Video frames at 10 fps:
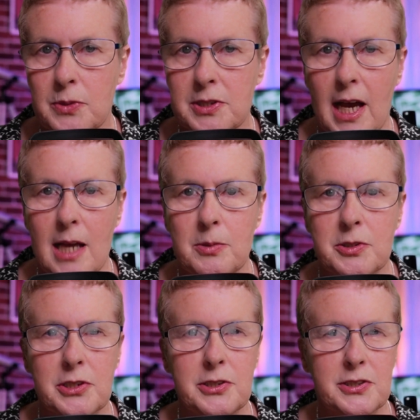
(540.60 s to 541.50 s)
was able
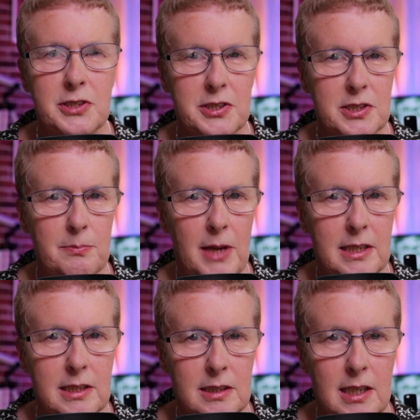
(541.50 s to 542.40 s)
to
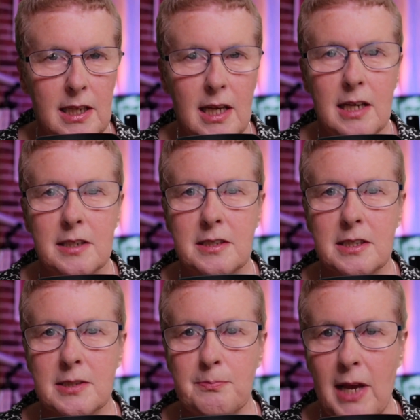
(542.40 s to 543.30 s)
systematically
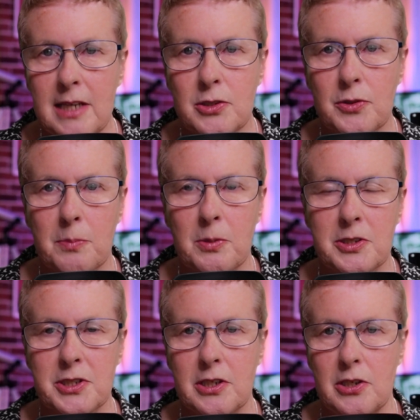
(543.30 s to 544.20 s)
dismantle the
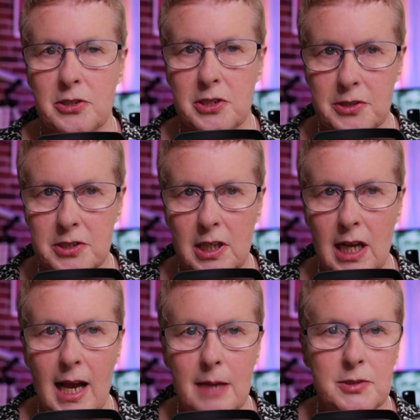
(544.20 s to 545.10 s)
prosecution's
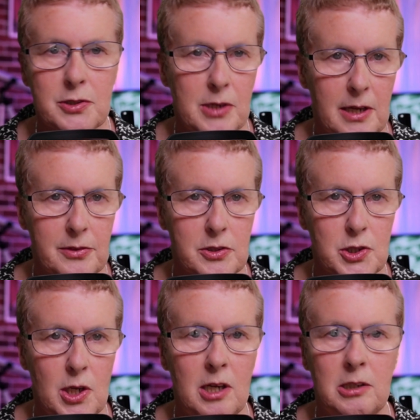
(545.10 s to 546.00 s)
claims throughout the
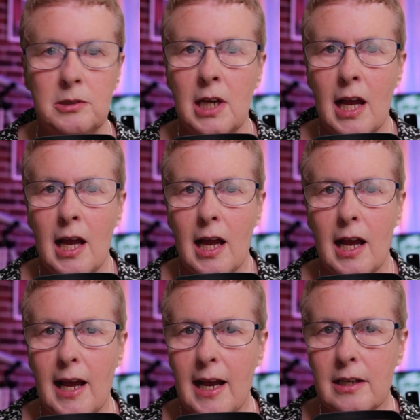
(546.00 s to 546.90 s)
trial.
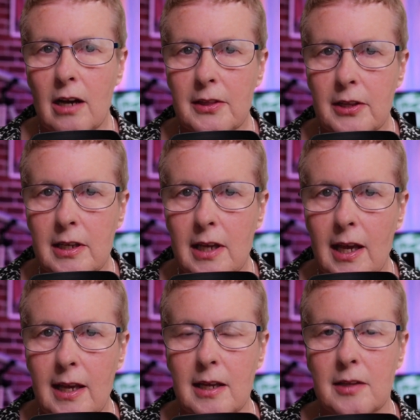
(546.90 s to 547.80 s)
And I think
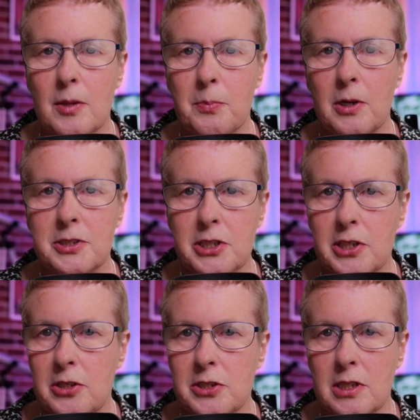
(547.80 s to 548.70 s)
here the
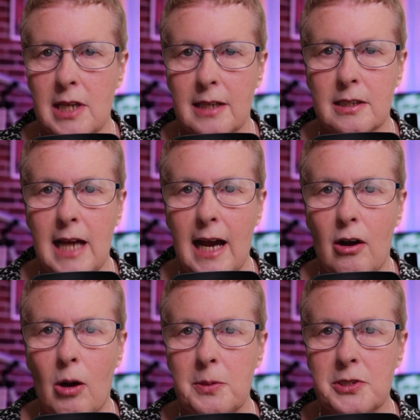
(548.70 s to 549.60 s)
prosecution had an
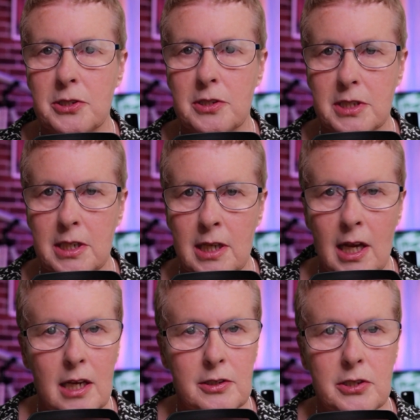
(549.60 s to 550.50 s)
opportunity
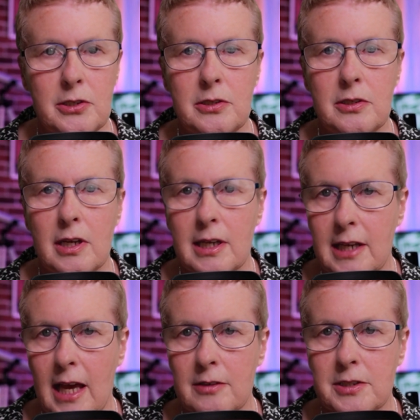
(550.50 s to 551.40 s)
to
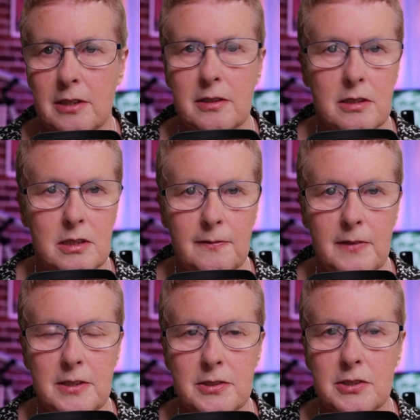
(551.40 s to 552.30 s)
counter the
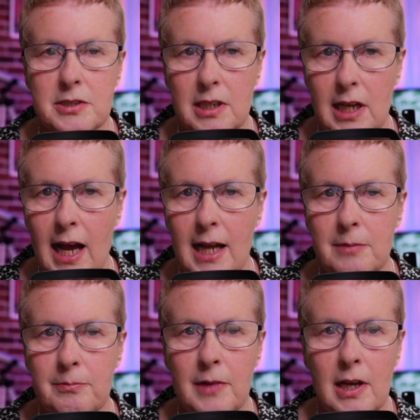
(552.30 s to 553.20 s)
defence's
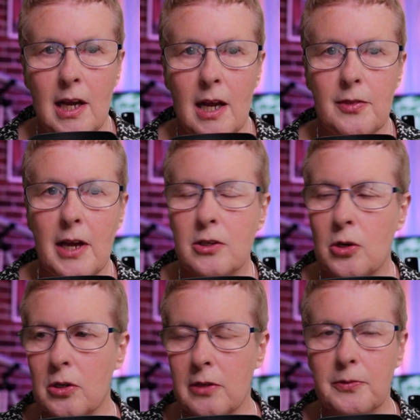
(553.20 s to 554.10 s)
claim. They
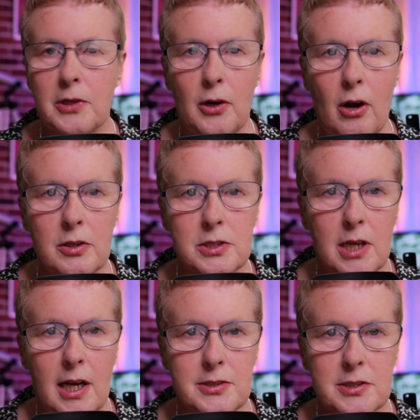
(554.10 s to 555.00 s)
could have
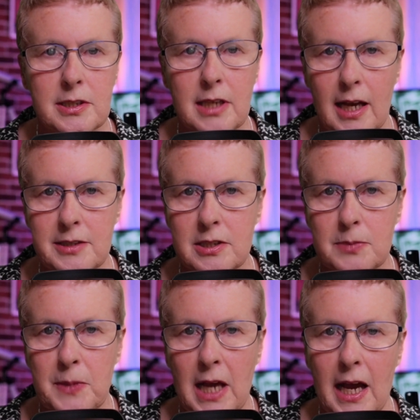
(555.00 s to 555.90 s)
contrasted Casey's
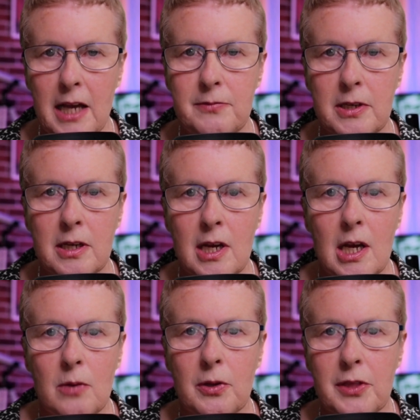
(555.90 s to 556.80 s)
behaviour
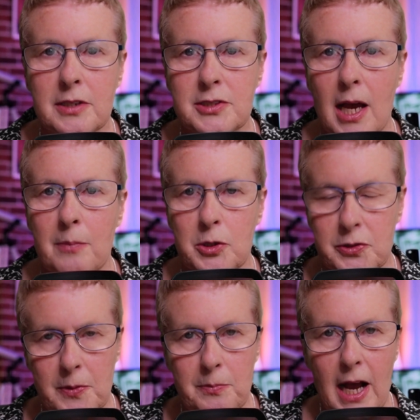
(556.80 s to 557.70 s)
with examples
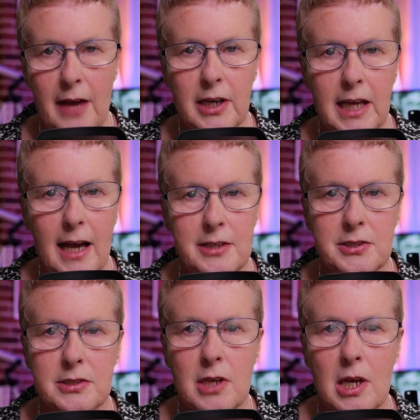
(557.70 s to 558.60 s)
from other
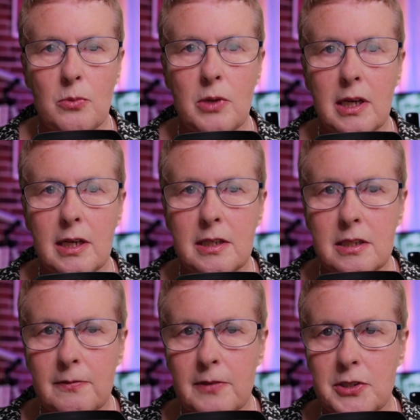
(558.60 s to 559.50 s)
cases where
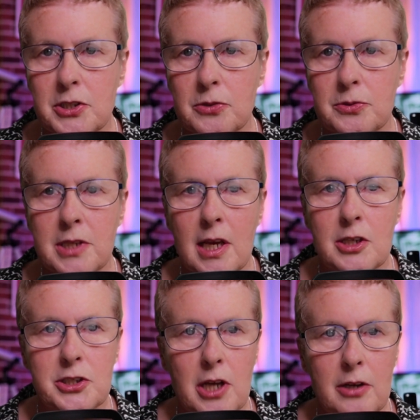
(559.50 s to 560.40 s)
individuals
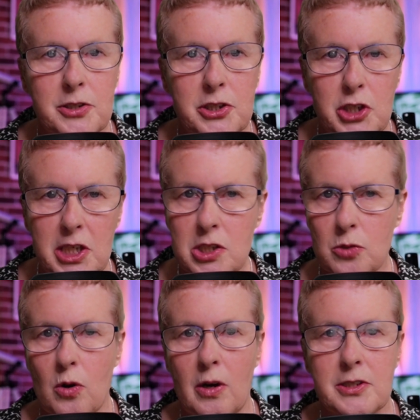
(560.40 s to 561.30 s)
showed
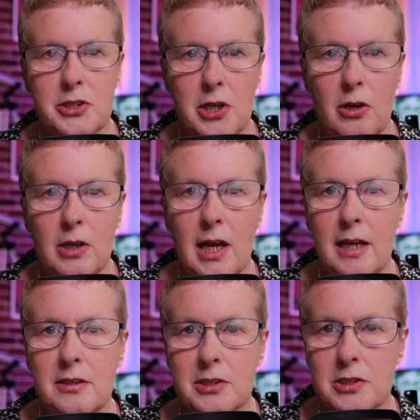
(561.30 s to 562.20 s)
genuine shock
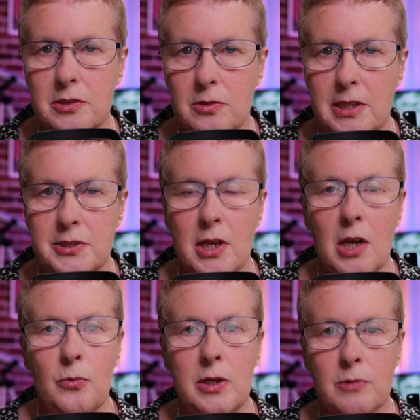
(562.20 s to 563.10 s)
and distress
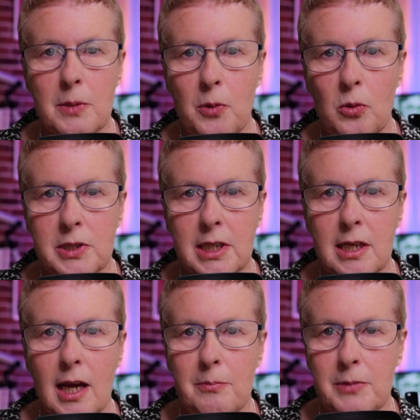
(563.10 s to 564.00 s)
when
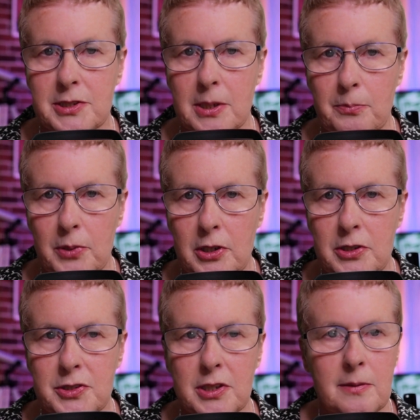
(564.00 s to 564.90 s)
reporting a missing
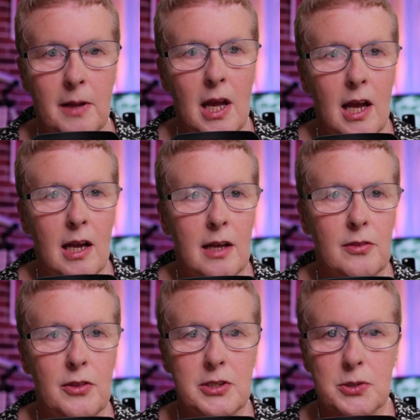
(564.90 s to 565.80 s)
person.
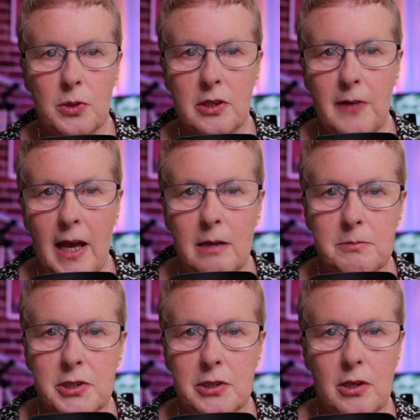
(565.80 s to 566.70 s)
This would have
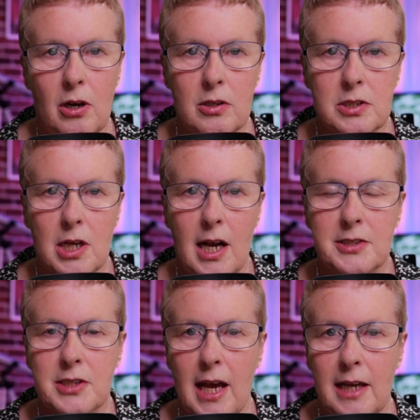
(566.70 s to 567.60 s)
helped to
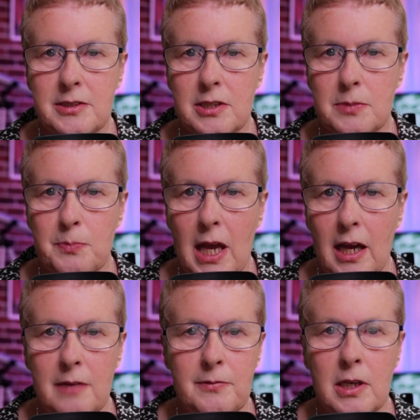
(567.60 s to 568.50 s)
contrast Casey's
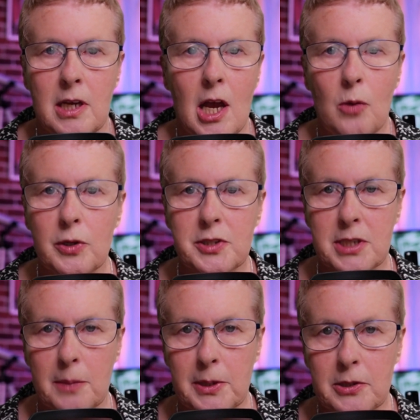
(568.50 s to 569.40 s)
behaviour with
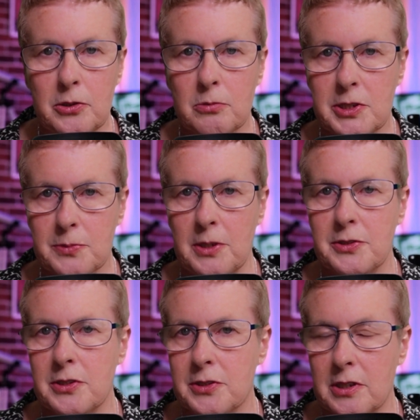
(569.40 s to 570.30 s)
typical
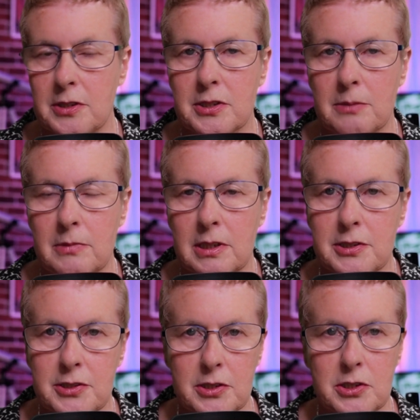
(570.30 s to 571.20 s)
responses in similar
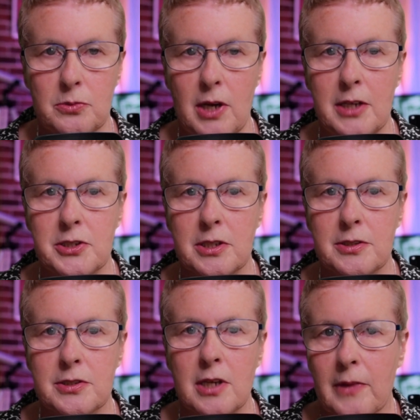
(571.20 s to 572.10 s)

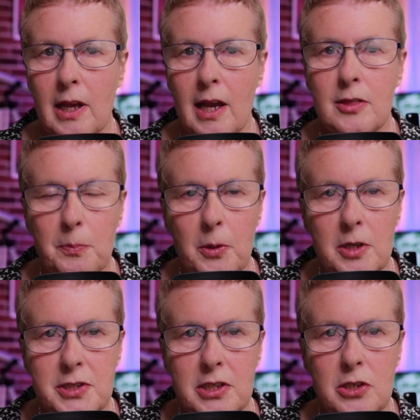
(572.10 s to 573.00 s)
situations. And the
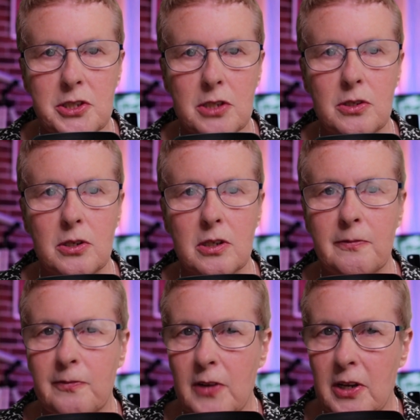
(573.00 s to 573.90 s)
prosecution could
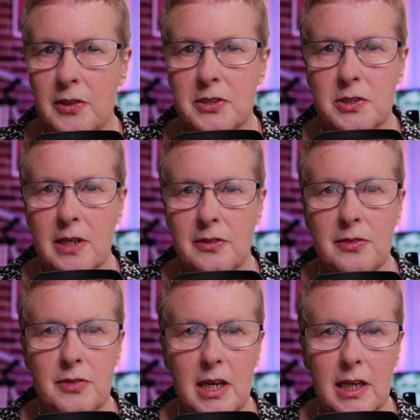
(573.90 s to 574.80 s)
have further
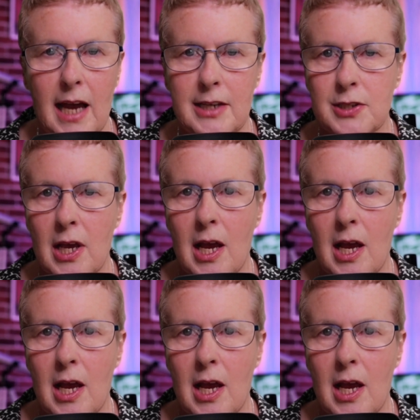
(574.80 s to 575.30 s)
strengthened their case